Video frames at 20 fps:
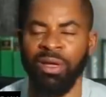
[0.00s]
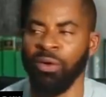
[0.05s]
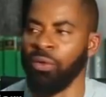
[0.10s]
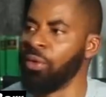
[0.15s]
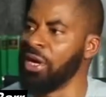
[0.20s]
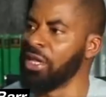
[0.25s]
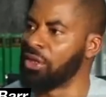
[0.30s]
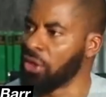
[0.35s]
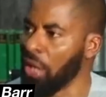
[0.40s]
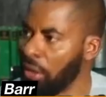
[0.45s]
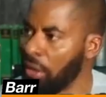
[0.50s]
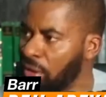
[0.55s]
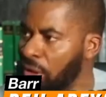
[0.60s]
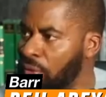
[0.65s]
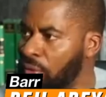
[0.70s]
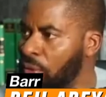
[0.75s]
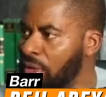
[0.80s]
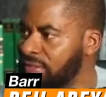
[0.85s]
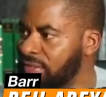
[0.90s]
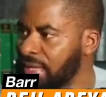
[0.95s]
We talk
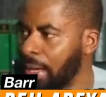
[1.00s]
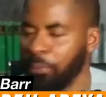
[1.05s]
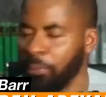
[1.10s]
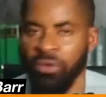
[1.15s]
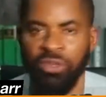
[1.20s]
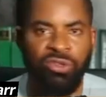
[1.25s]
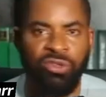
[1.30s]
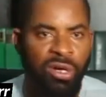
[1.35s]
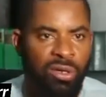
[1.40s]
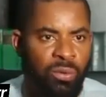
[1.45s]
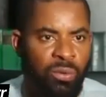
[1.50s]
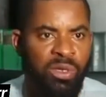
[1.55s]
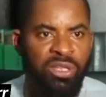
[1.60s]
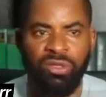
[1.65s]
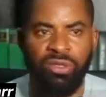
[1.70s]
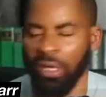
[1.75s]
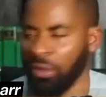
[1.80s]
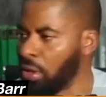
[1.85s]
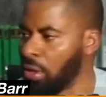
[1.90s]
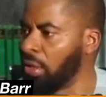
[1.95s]
on WhatsApp, we
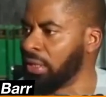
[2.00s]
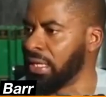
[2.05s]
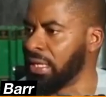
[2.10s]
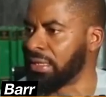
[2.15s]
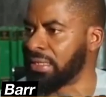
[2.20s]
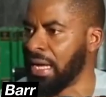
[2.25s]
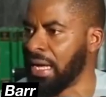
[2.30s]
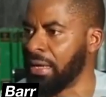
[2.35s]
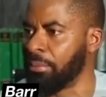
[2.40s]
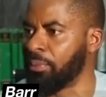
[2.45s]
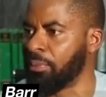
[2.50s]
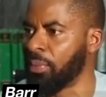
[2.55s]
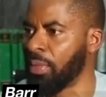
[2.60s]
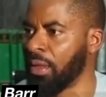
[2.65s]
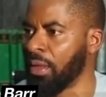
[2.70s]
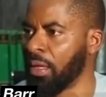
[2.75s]
talk all the time.